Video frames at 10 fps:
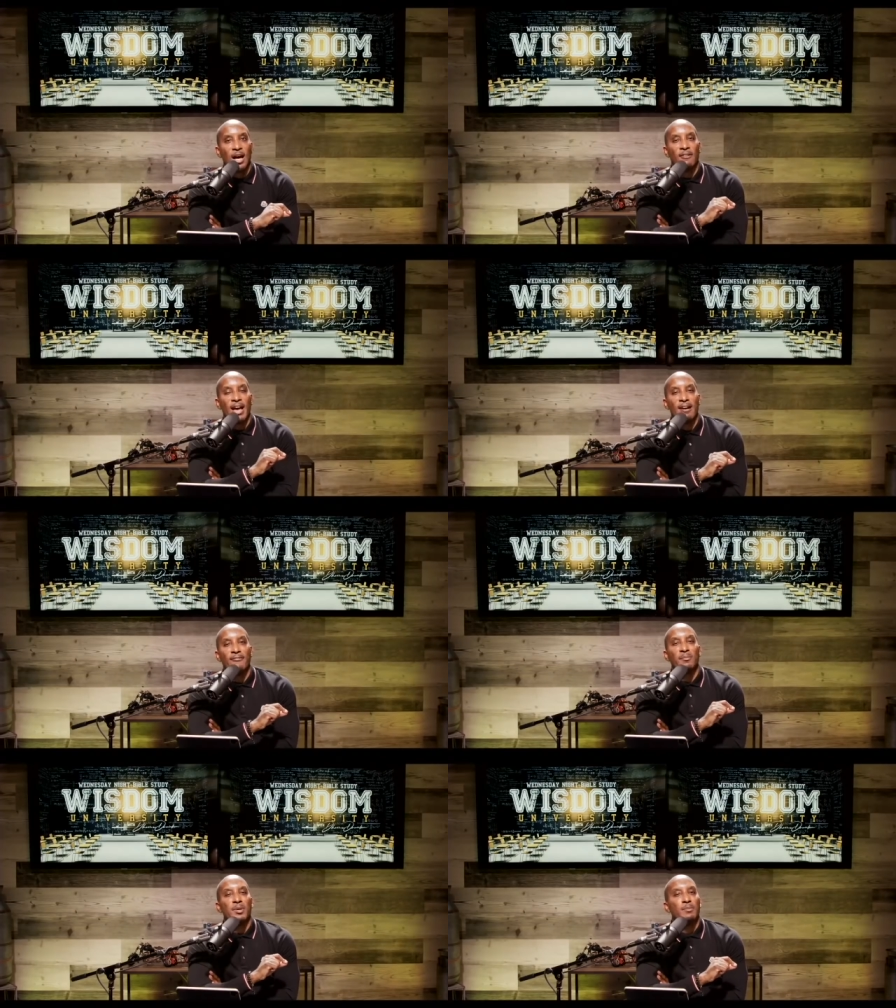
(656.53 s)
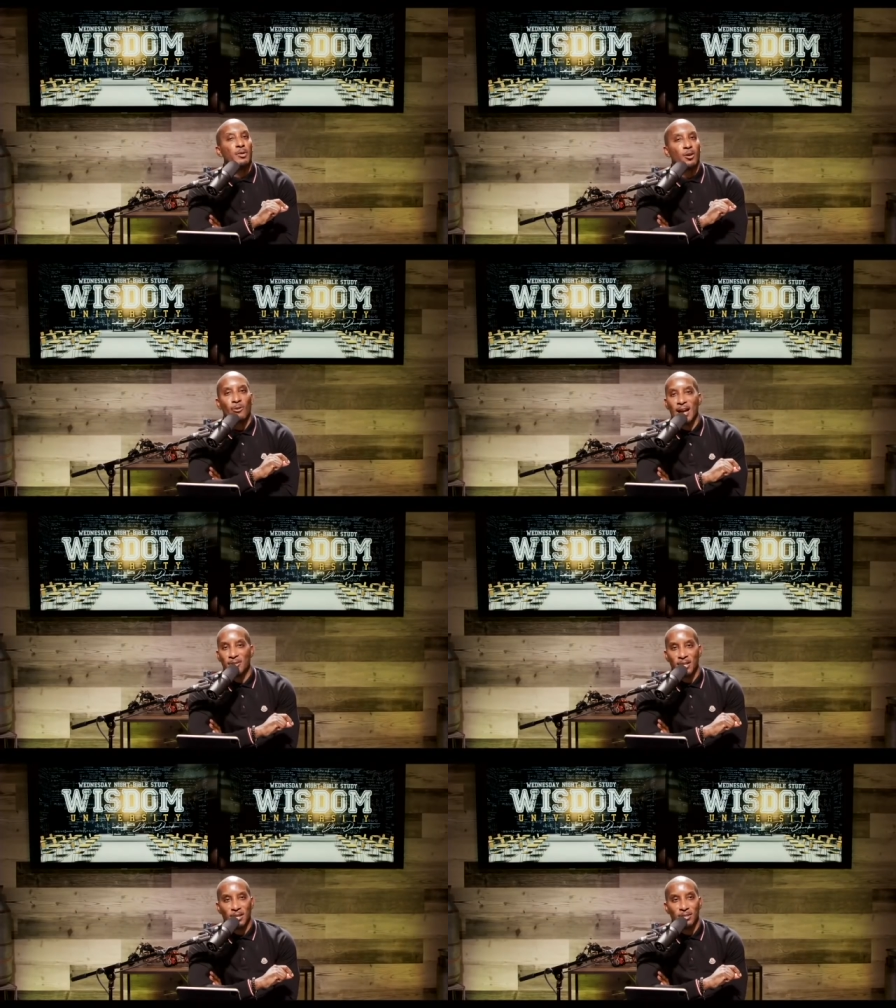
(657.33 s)
of having people
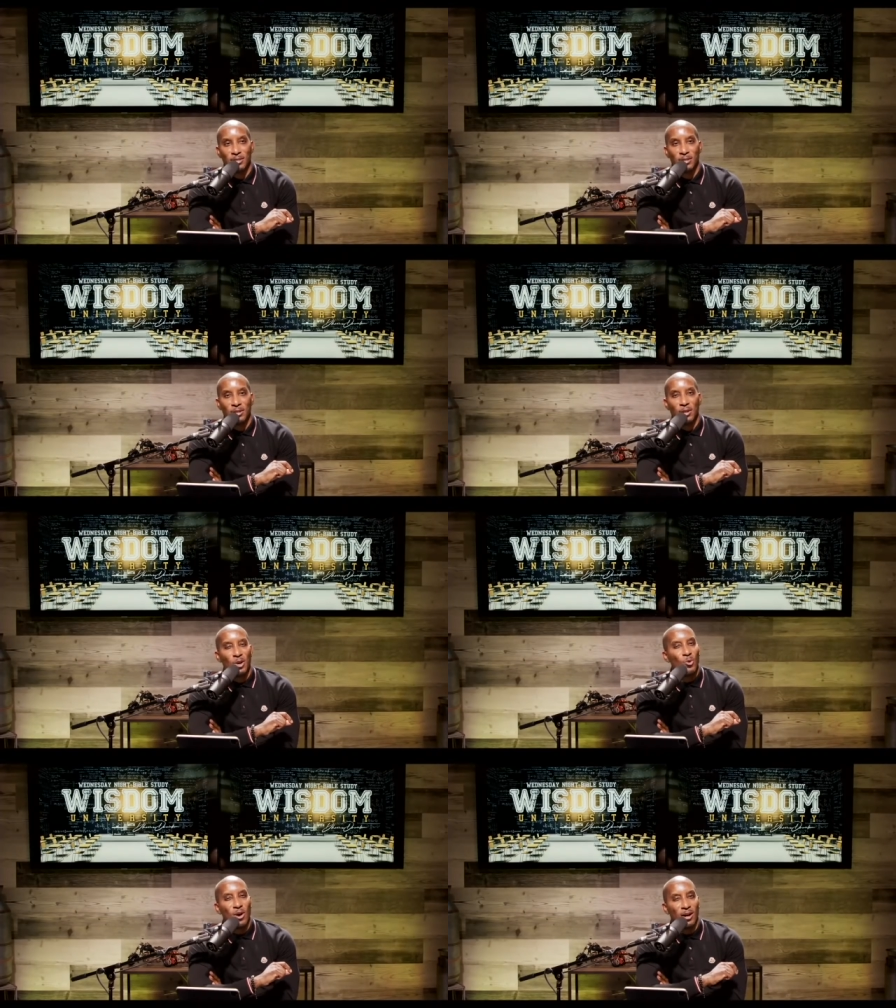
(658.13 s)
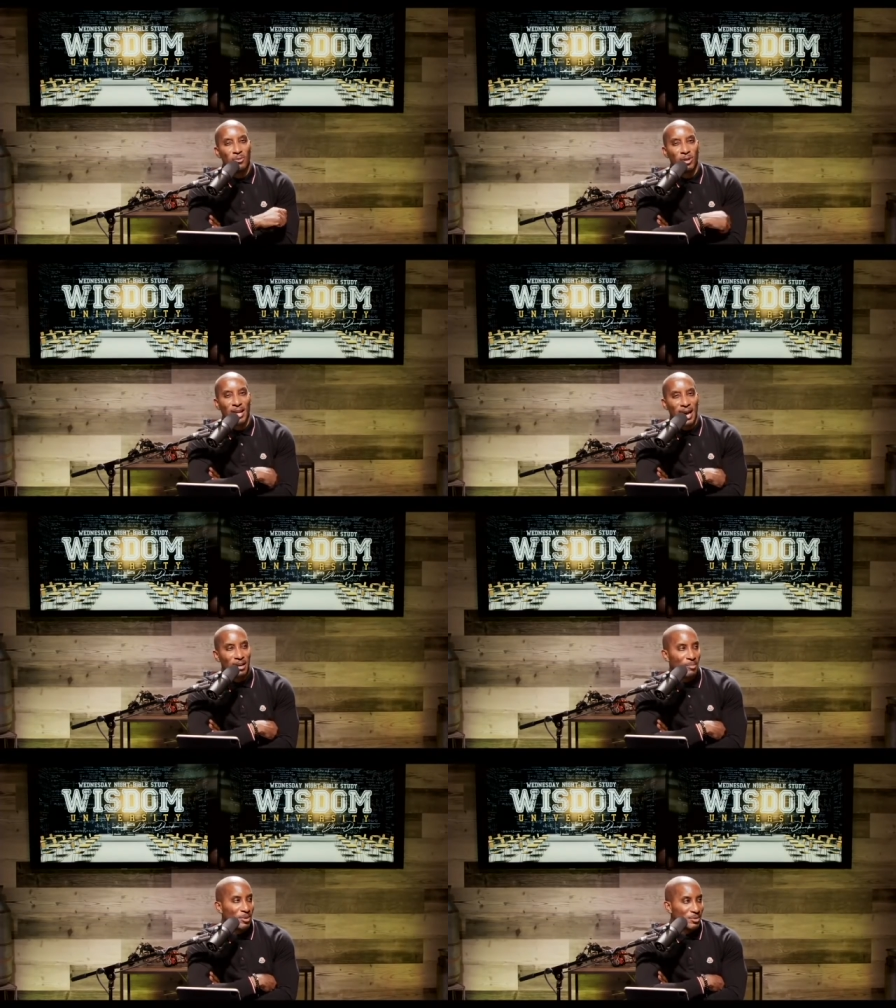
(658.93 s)
around us who are unreliable.